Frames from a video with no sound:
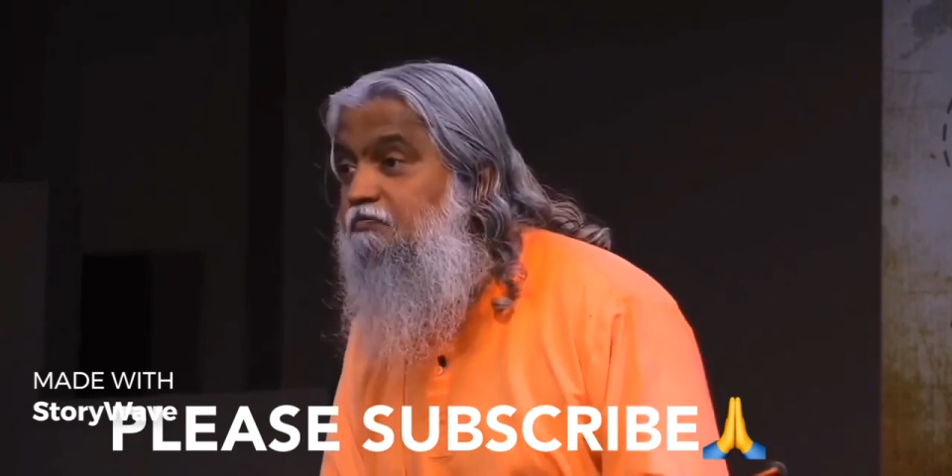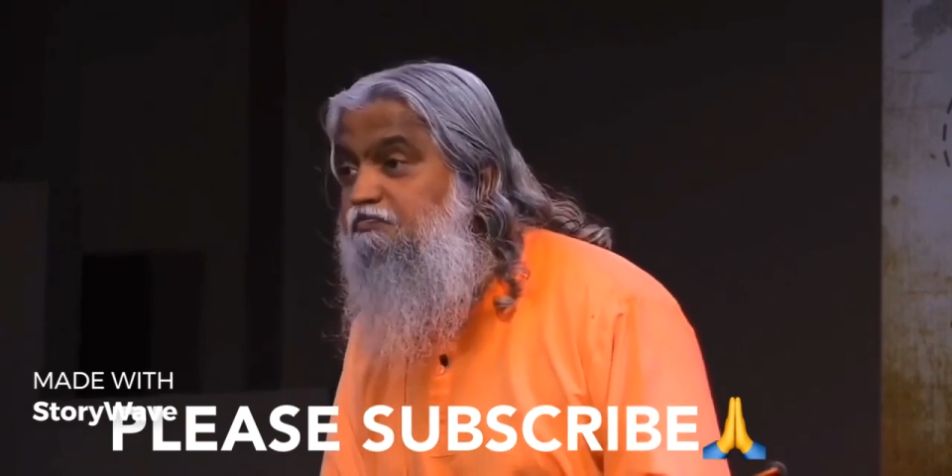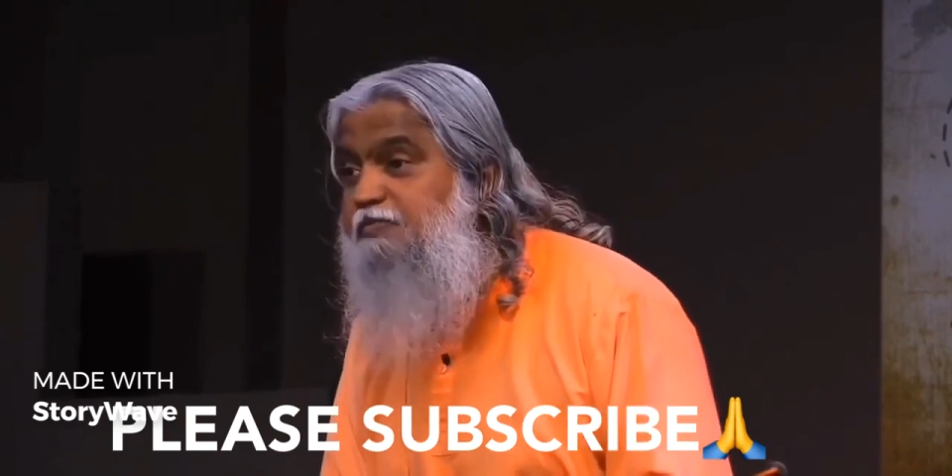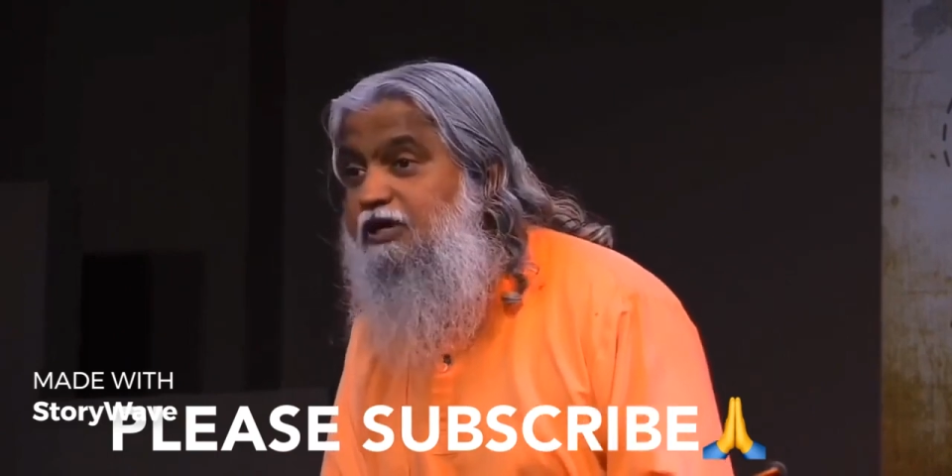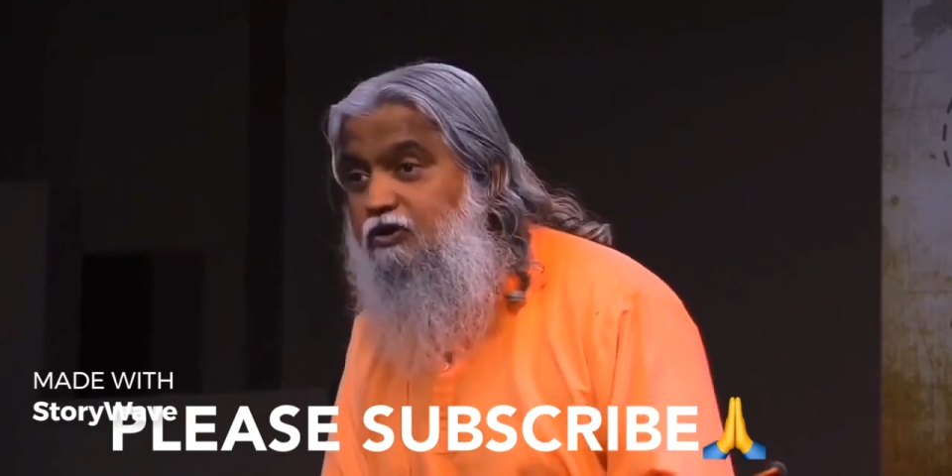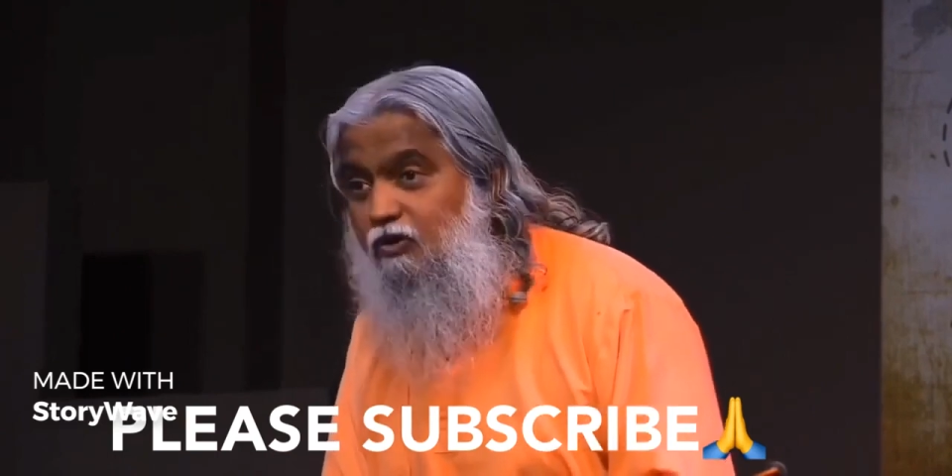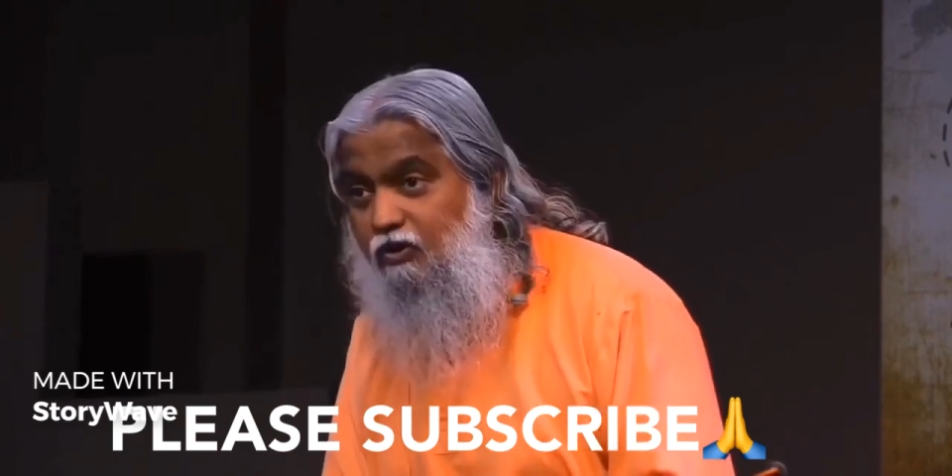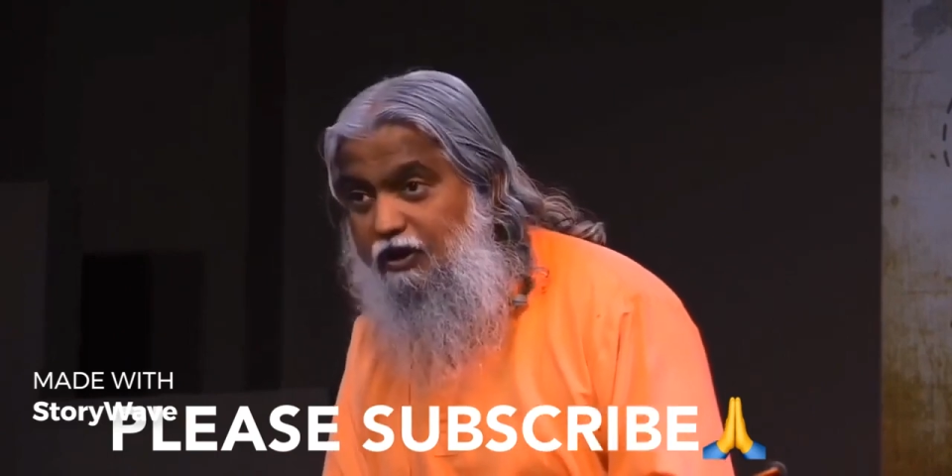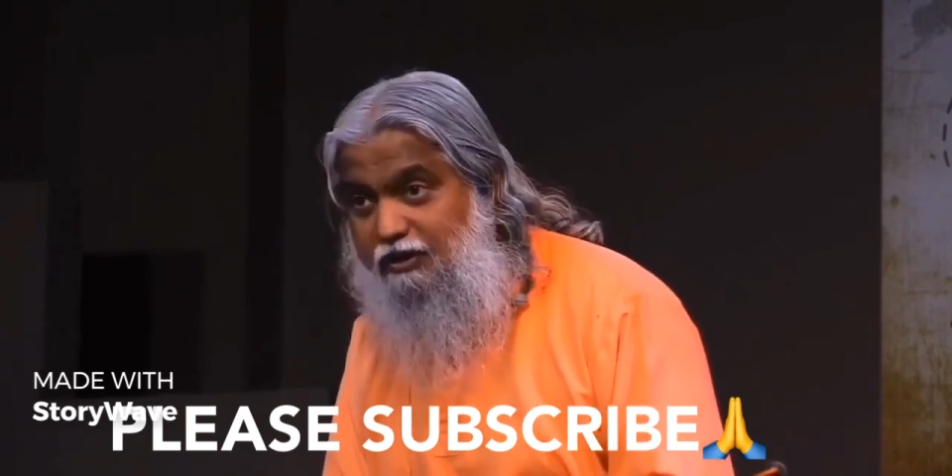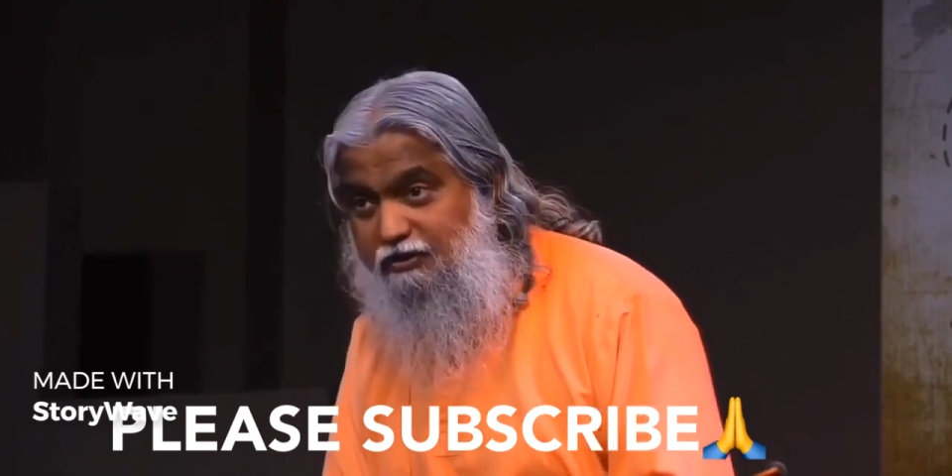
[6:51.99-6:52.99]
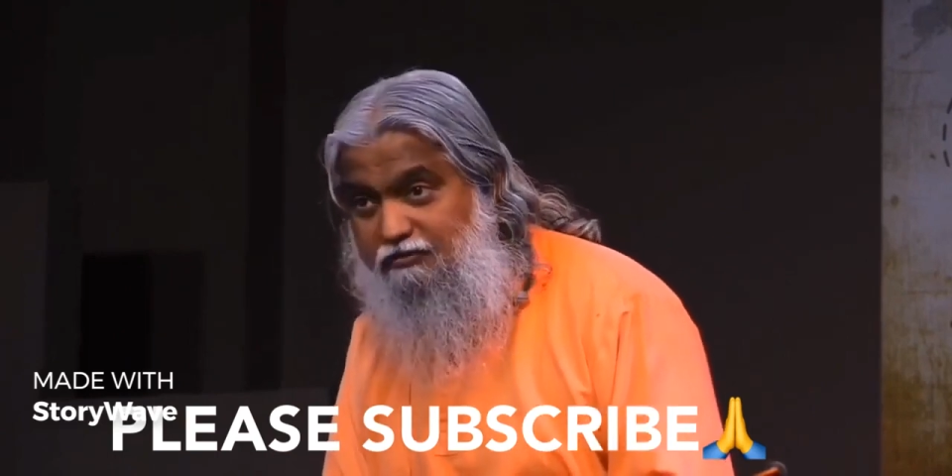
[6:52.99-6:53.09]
Bitcoin.